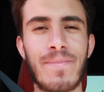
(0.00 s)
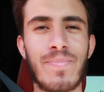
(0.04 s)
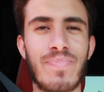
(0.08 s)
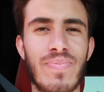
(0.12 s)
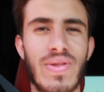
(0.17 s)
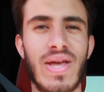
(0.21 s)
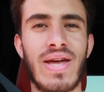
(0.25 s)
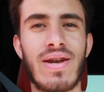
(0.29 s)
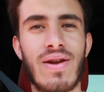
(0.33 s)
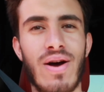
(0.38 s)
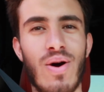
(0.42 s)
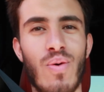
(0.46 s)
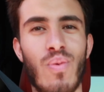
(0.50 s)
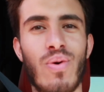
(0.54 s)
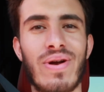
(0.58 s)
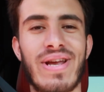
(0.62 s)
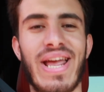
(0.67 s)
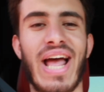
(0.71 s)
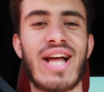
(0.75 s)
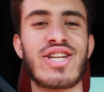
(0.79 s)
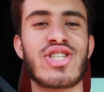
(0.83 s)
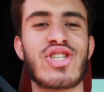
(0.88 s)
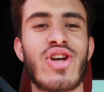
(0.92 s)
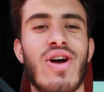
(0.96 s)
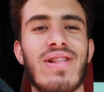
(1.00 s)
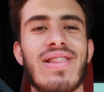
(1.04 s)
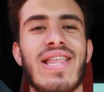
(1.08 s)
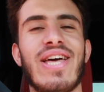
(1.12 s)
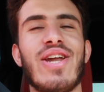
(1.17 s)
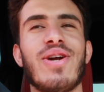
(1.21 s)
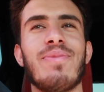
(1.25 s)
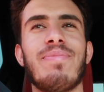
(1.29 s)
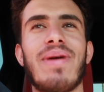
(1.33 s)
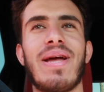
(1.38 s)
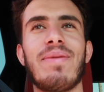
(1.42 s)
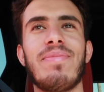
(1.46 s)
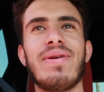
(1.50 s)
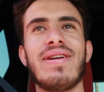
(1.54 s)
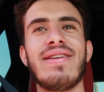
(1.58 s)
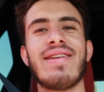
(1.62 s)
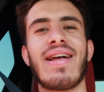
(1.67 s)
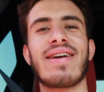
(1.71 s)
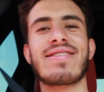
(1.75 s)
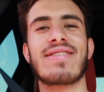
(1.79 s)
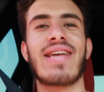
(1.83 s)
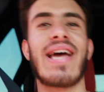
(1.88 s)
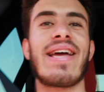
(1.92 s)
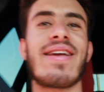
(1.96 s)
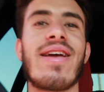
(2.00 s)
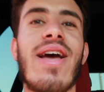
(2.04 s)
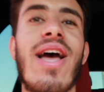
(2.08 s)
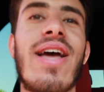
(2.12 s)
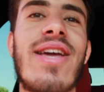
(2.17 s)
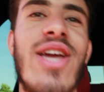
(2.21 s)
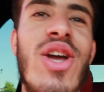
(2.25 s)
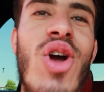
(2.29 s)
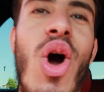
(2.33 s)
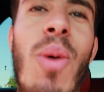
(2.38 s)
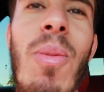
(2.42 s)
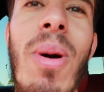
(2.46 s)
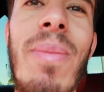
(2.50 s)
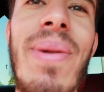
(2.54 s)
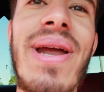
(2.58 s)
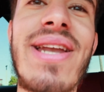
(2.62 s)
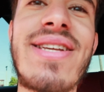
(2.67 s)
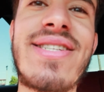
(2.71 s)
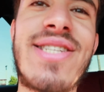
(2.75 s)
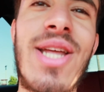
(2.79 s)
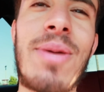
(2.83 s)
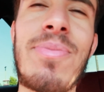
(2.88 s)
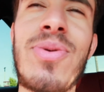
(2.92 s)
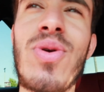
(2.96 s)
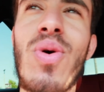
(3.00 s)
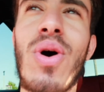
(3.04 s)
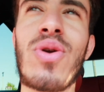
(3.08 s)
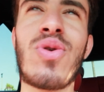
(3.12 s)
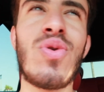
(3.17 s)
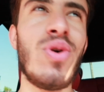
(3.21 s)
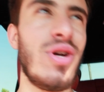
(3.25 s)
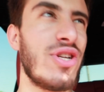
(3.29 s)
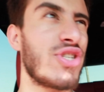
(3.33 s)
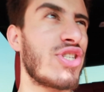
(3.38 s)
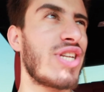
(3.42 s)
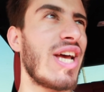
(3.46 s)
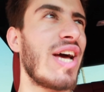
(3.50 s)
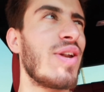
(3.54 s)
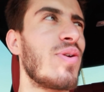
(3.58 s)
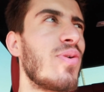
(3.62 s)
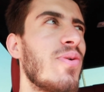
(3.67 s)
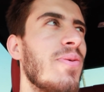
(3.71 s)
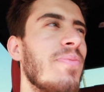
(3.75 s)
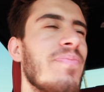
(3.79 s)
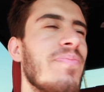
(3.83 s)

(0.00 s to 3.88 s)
And we'll catch y'all later, baby. Nice. Hey, King Omar made his debut on Nuh's channel.